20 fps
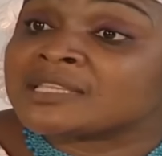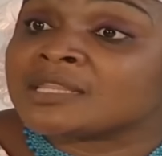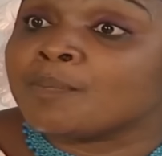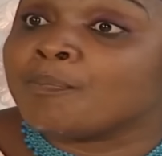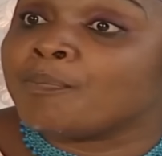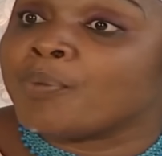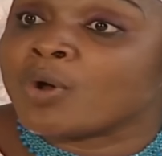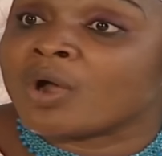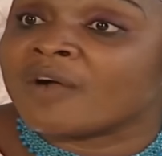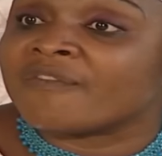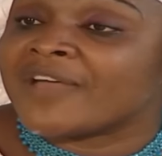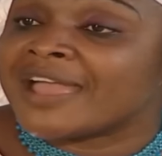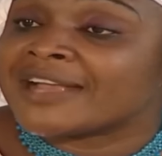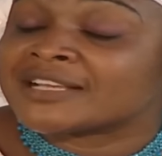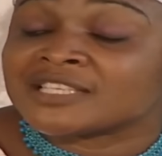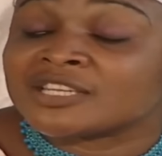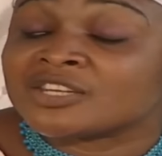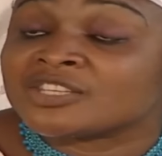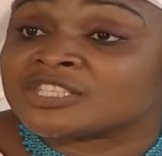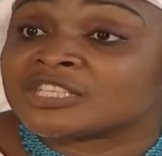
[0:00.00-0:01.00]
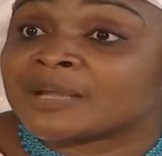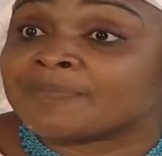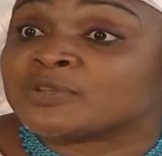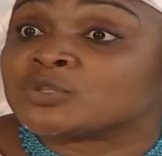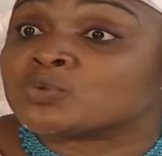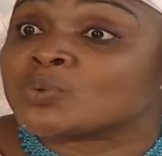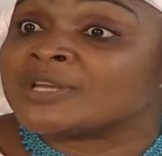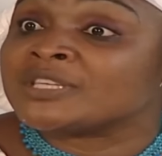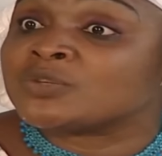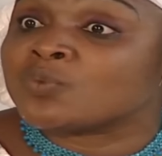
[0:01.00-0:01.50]
in the book of Exodus chapter
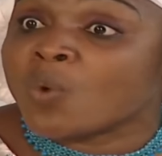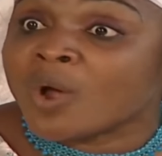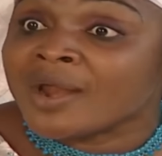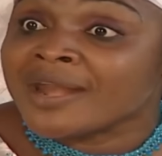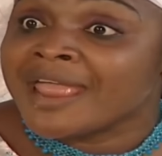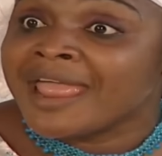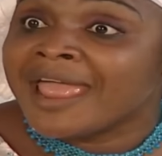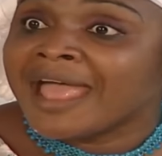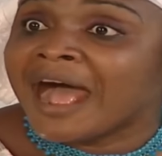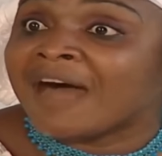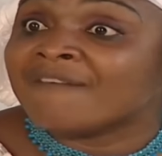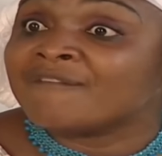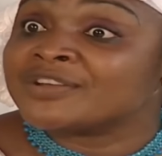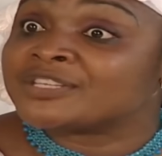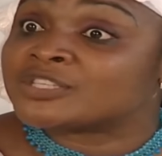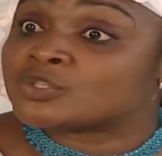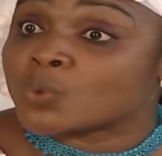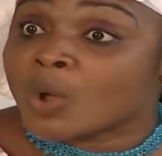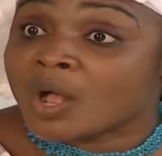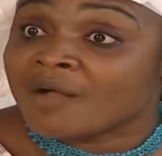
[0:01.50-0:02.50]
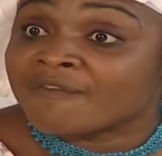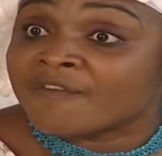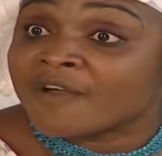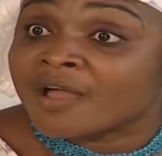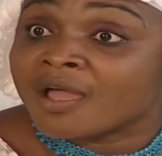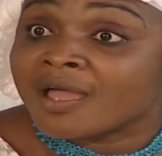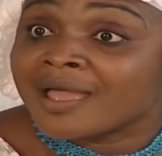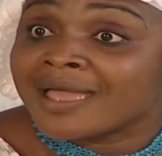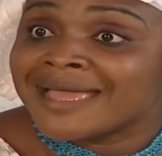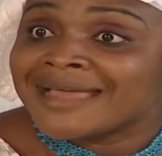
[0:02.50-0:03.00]
21 and verse 12
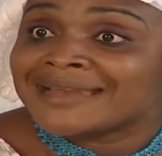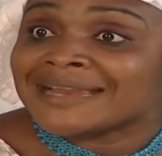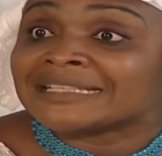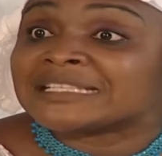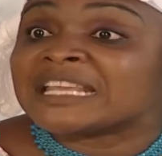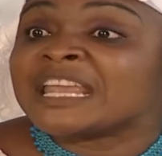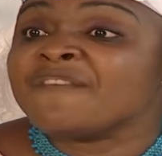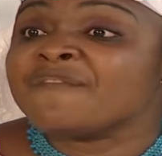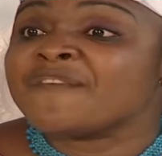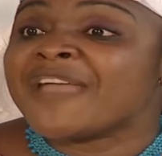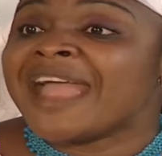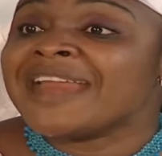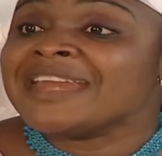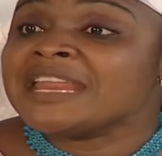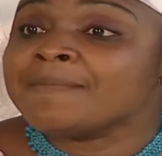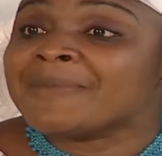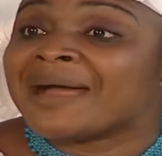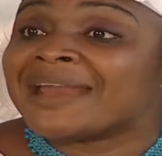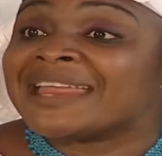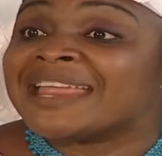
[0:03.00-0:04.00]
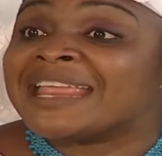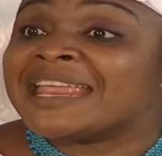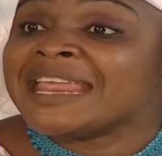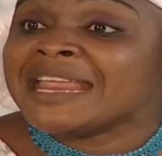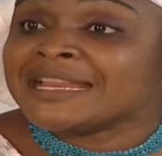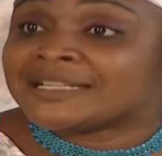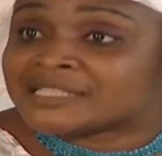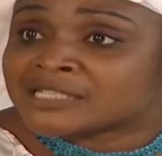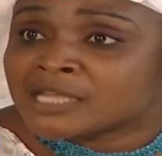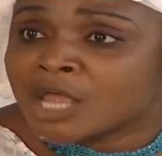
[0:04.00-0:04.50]
that if any man
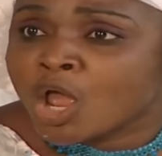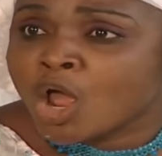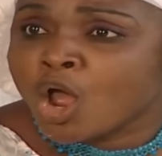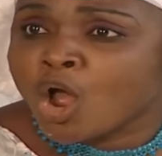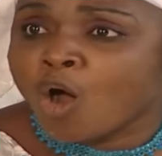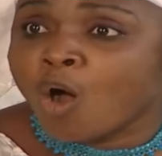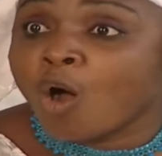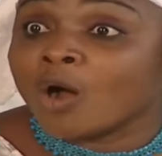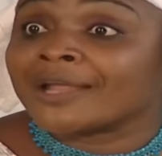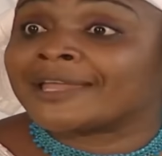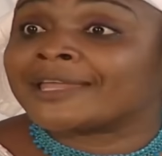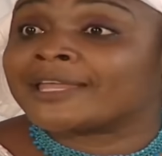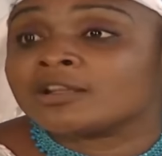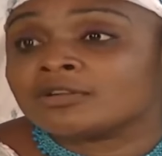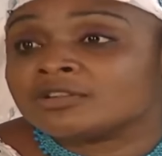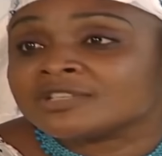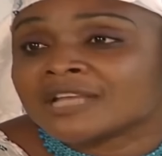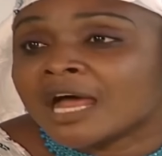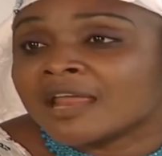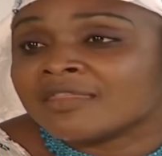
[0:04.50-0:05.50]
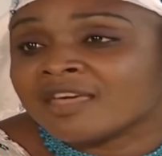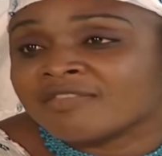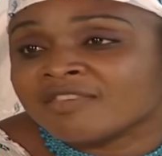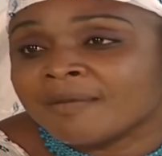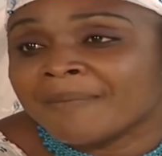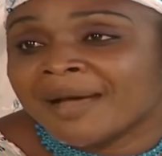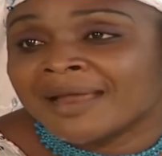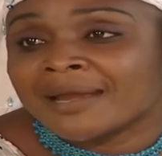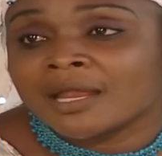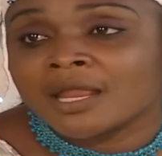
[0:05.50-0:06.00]
hits or kills
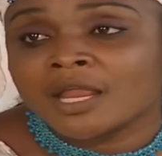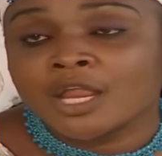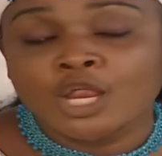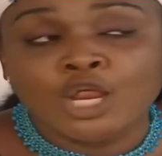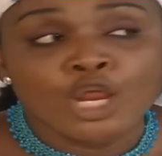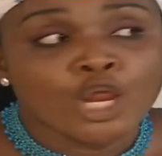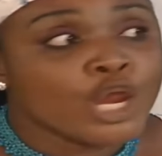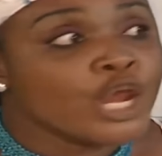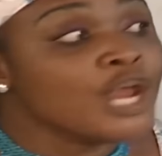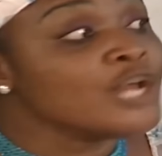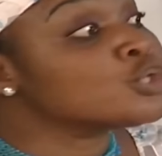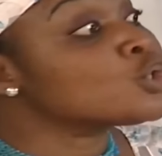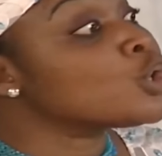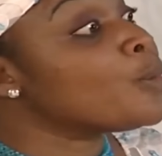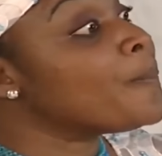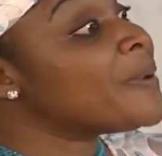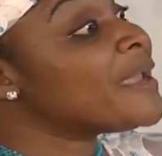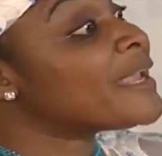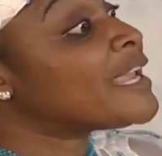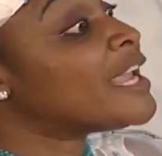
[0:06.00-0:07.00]
another man, he shall be